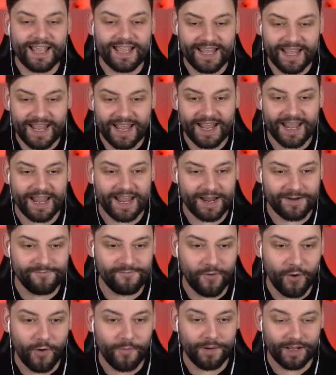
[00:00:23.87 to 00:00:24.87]
here in
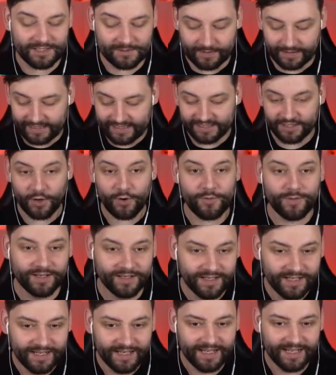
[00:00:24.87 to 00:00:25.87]
Roblox, where this dude
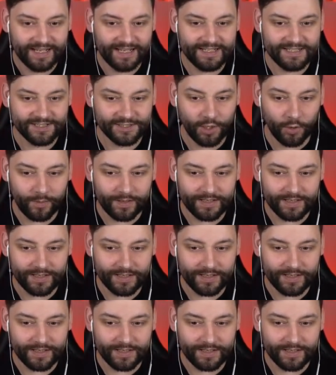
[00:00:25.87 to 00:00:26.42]
is so